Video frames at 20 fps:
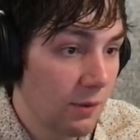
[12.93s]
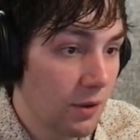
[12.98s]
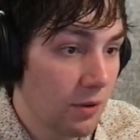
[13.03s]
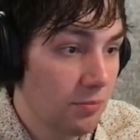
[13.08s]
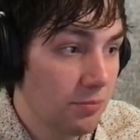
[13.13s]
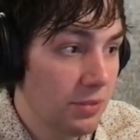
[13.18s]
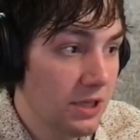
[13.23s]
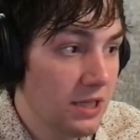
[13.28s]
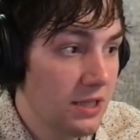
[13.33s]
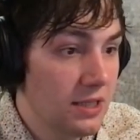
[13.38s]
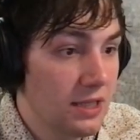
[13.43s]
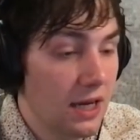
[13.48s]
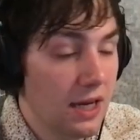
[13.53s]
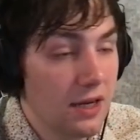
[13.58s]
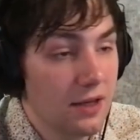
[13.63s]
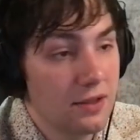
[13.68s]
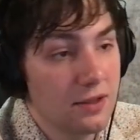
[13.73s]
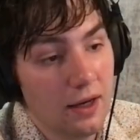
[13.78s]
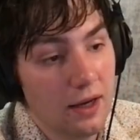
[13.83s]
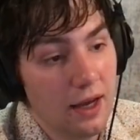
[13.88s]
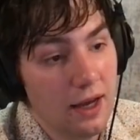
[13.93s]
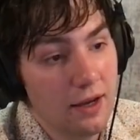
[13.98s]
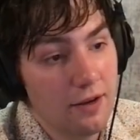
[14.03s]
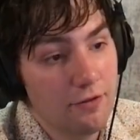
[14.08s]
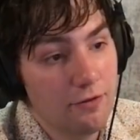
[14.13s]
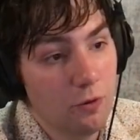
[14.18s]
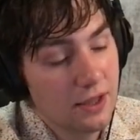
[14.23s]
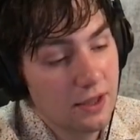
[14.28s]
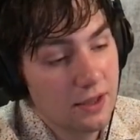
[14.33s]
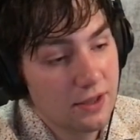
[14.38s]
I went B takes
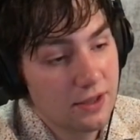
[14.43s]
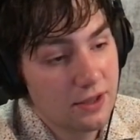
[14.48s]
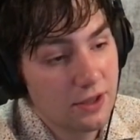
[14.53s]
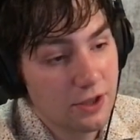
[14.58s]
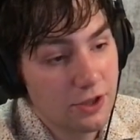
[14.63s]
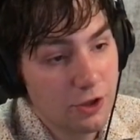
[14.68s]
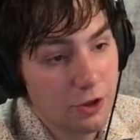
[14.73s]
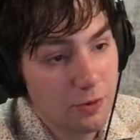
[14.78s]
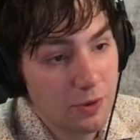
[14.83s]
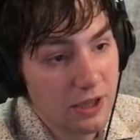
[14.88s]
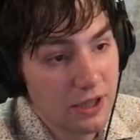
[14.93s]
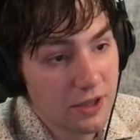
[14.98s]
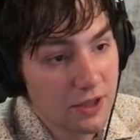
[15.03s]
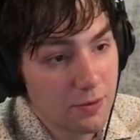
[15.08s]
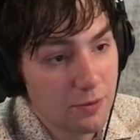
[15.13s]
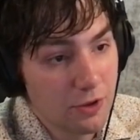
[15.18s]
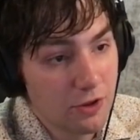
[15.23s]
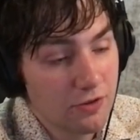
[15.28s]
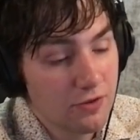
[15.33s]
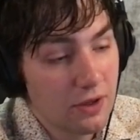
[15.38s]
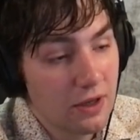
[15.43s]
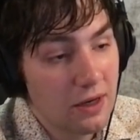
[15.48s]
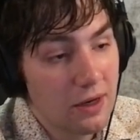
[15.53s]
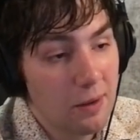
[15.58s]
A4. This is a dubious move.